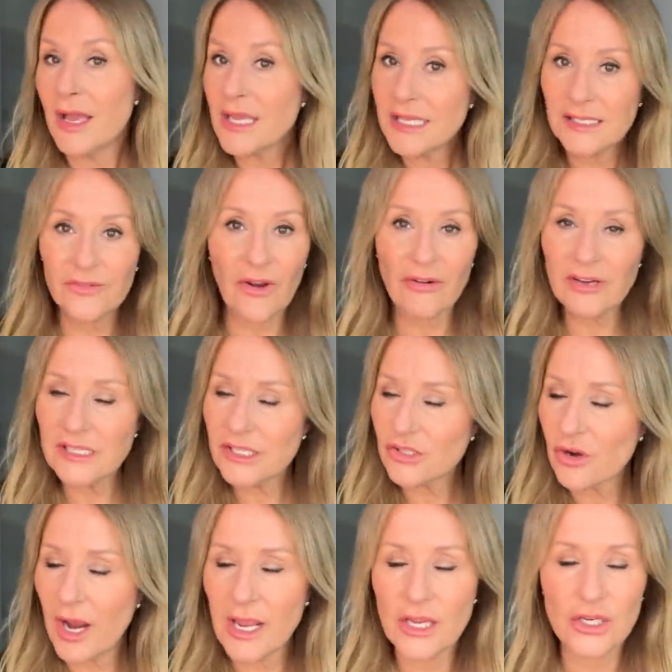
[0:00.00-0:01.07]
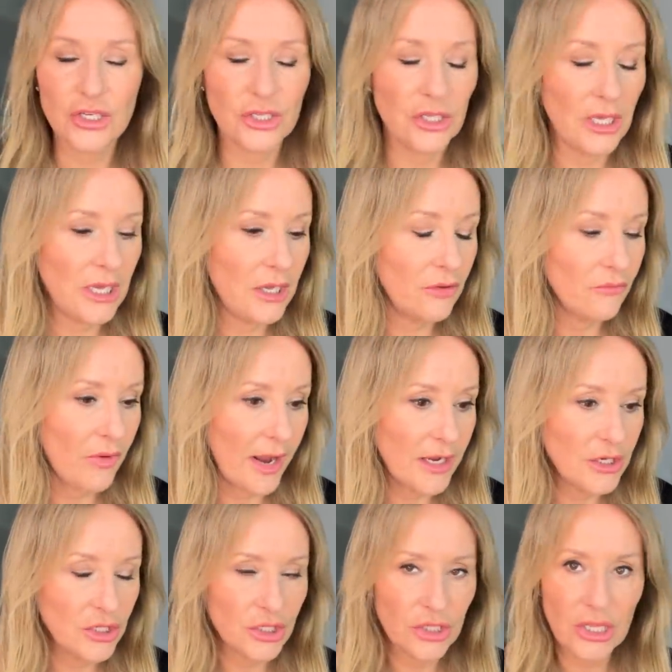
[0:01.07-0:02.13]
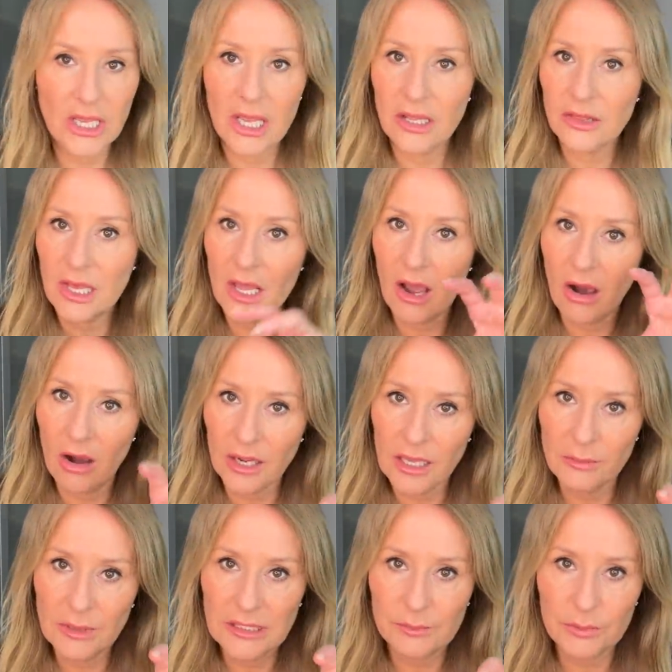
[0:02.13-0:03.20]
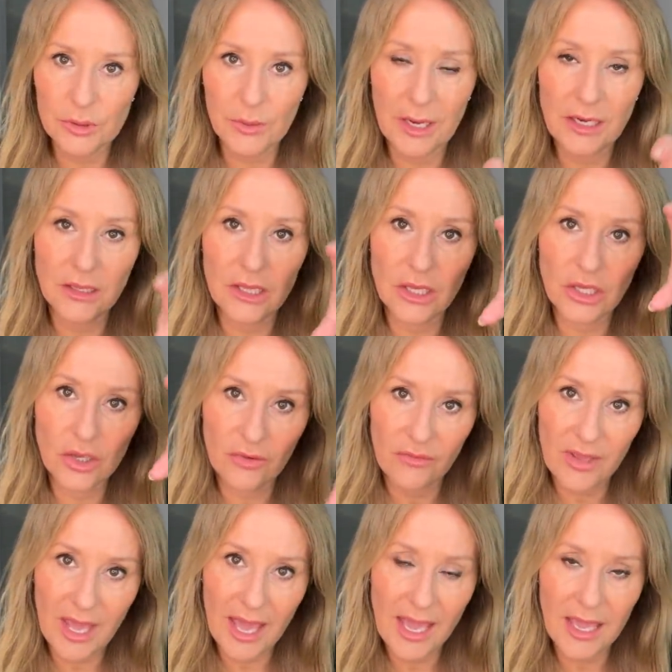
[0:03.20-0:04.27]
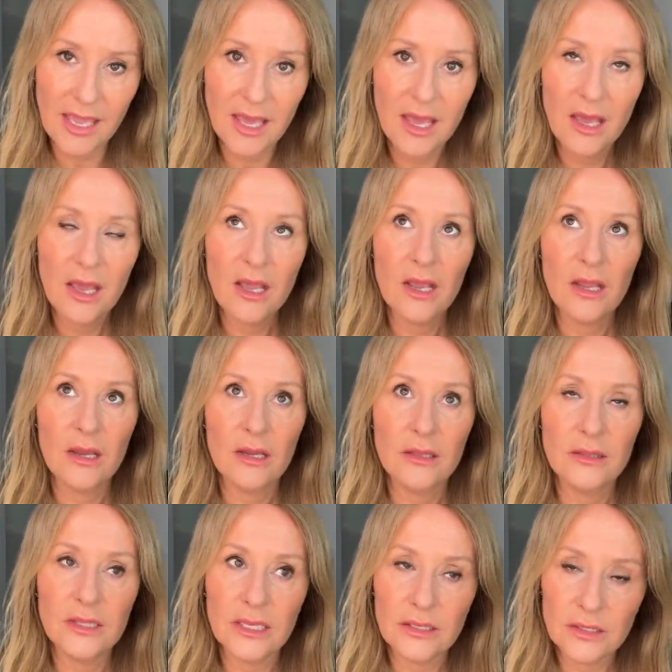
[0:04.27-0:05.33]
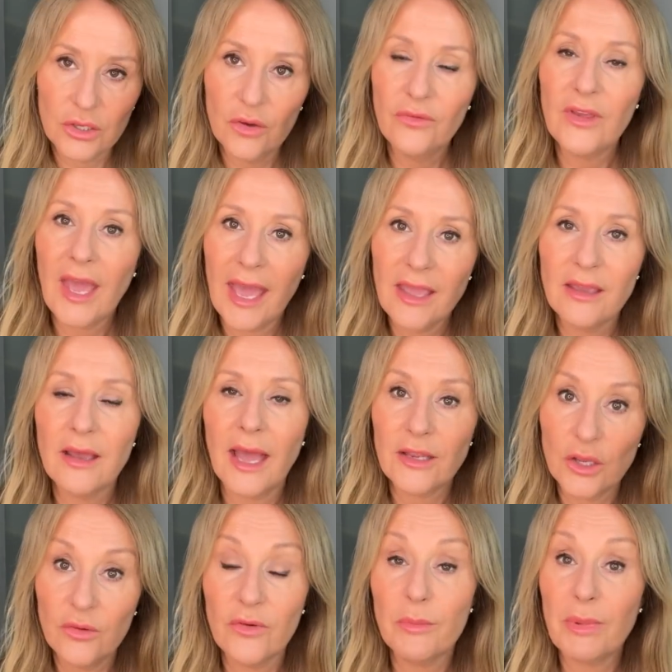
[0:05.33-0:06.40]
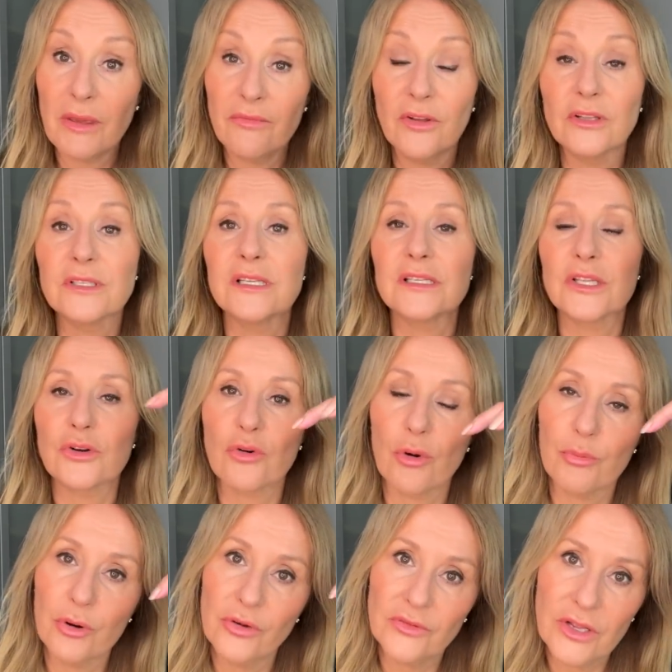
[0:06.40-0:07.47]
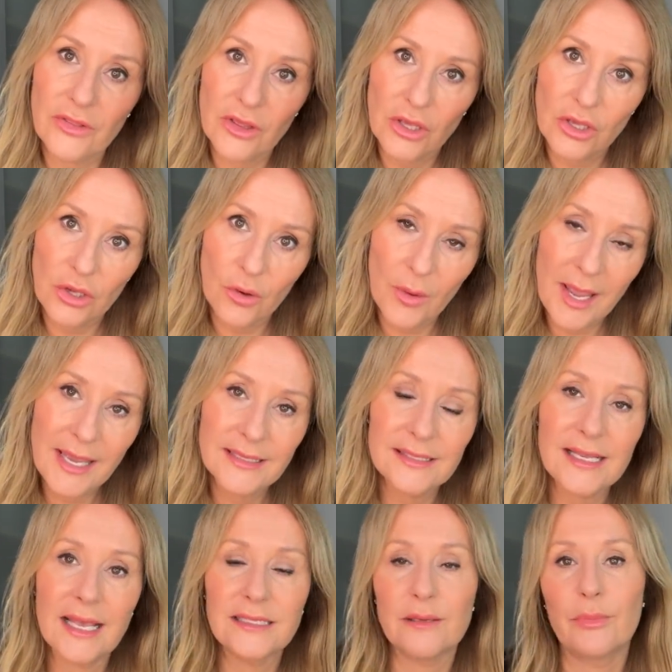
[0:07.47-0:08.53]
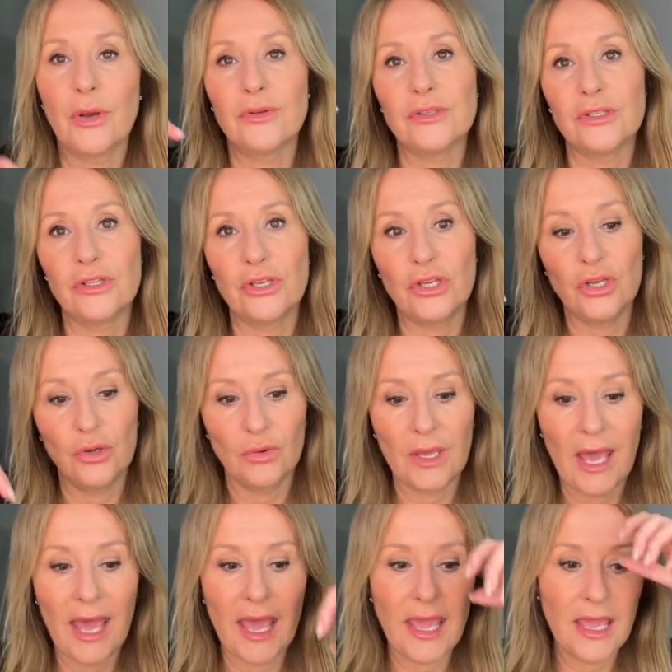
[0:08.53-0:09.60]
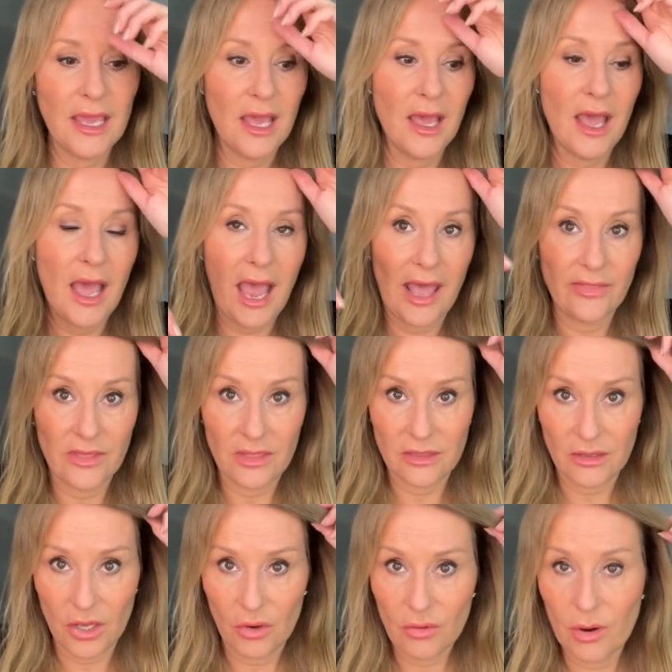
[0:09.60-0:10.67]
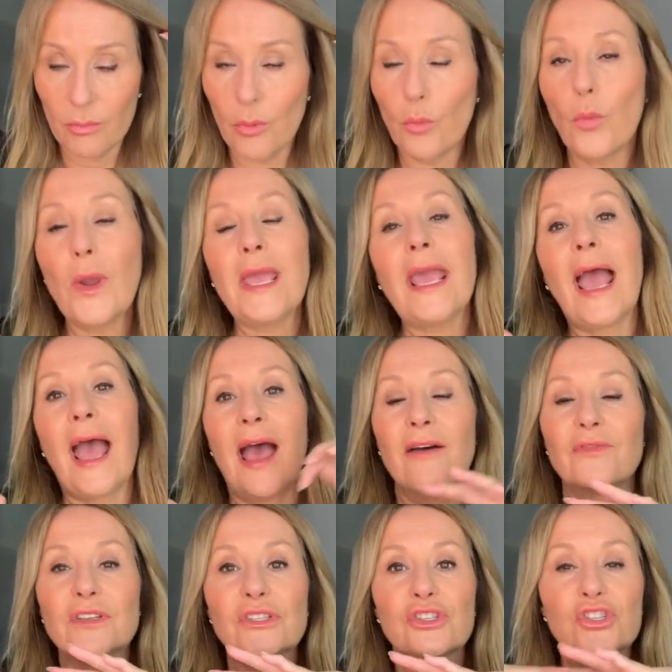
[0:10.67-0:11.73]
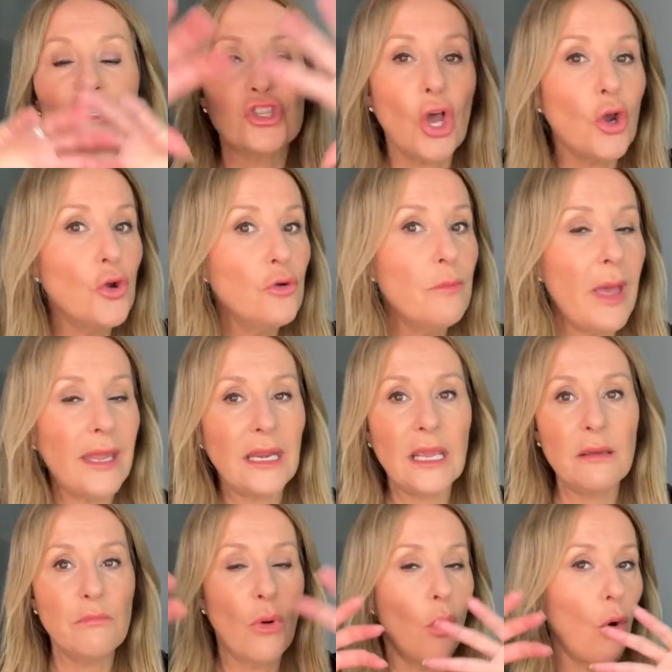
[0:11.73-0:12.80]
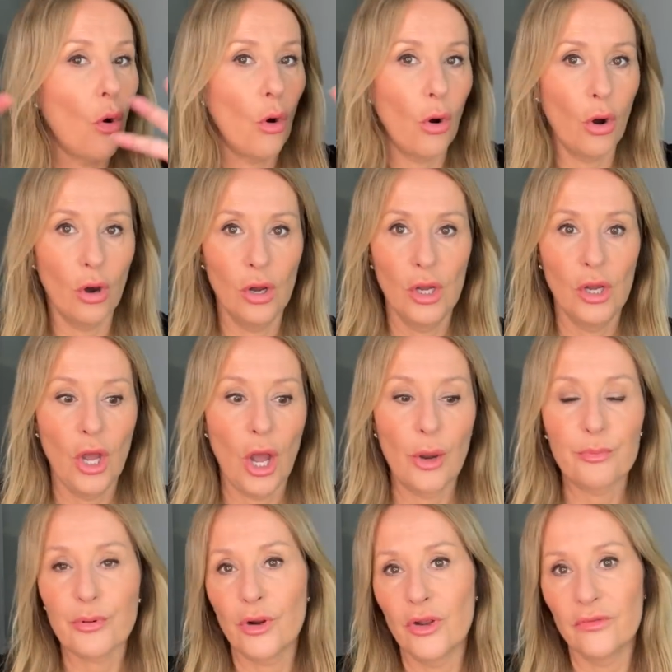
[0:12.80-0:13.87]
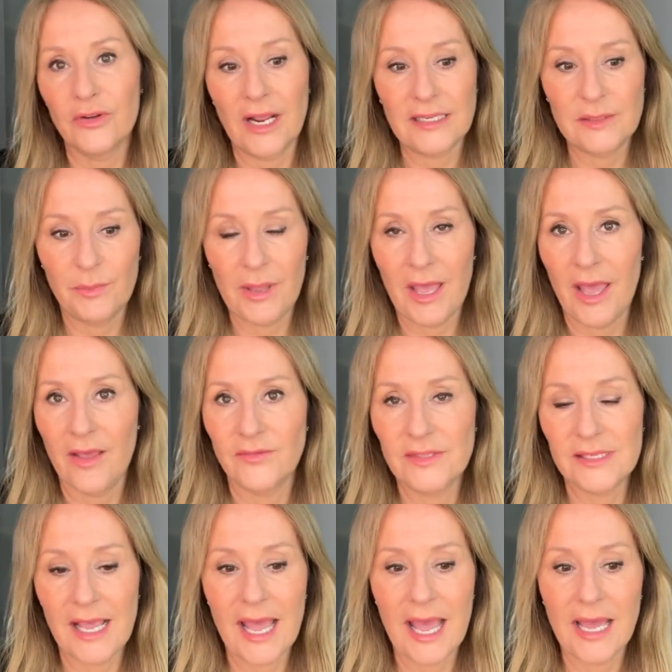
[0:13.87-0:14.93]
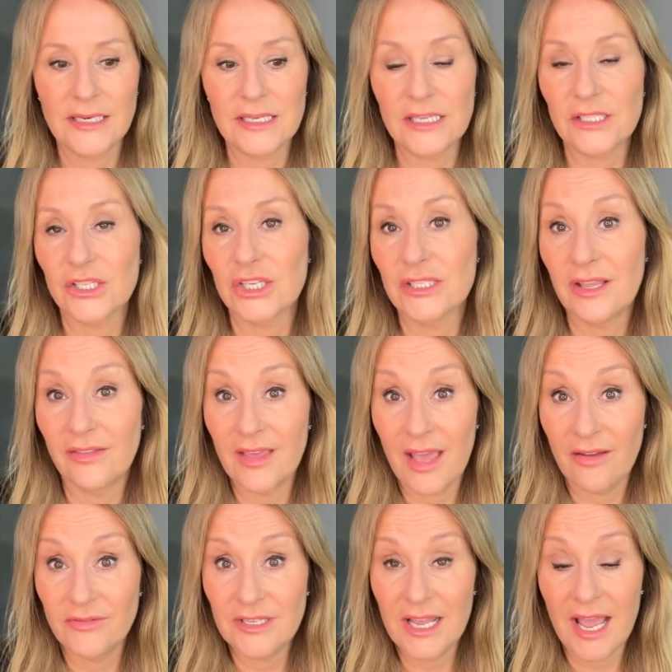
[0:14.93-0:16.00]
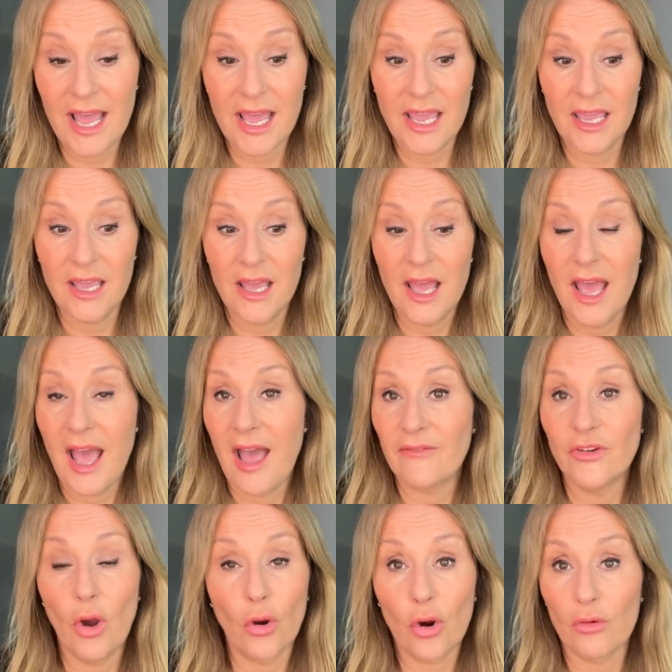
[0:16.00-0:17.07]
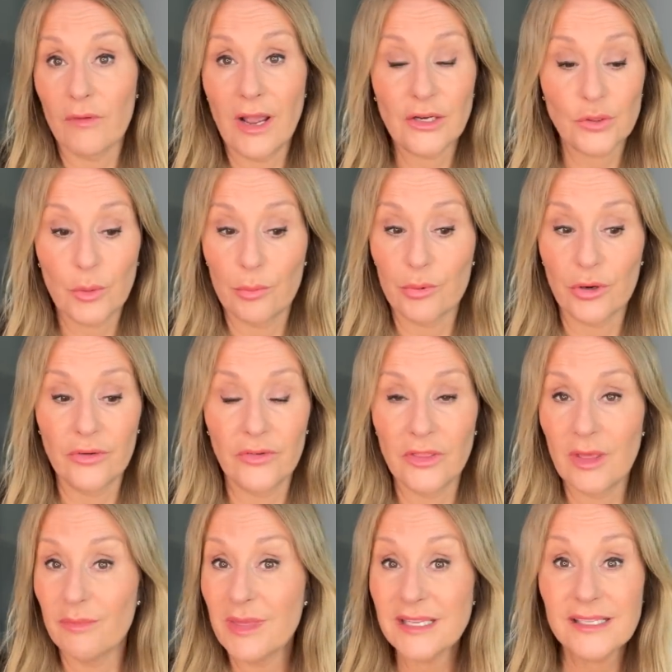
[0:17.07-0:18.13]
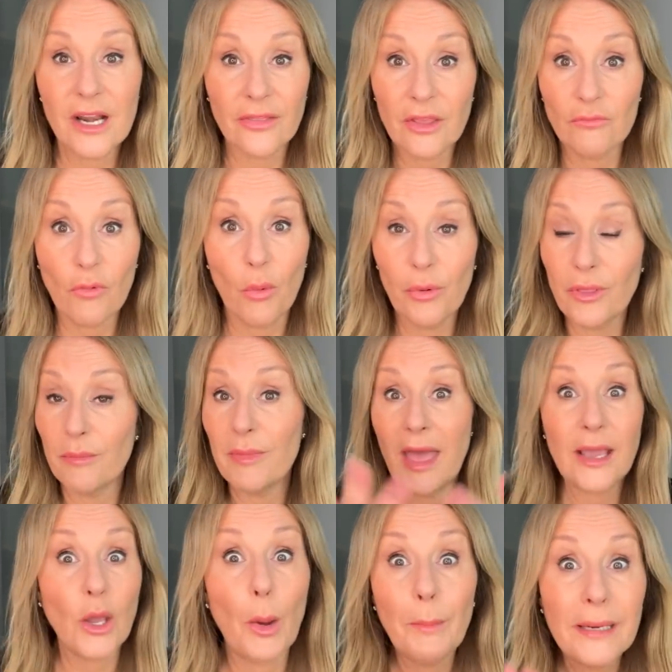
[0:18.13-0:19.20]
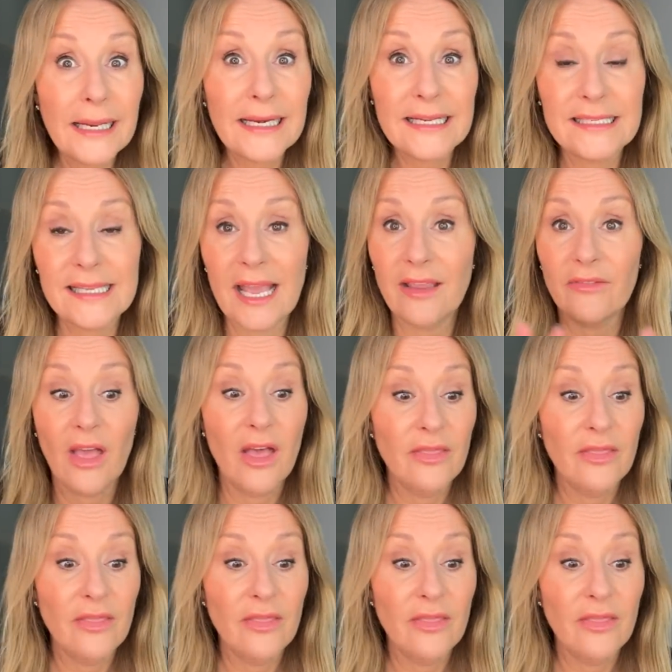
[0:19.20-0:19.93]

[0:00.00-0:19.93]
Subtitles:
It's very strange, the range, the arguments between the UVA and UVB filters that are approved in the US as opposed to the UK and Europe. We have so many more approved SPFs, and it's just that the FDA have not got round to approving them. There's nothing wrong with them. They're completely safe.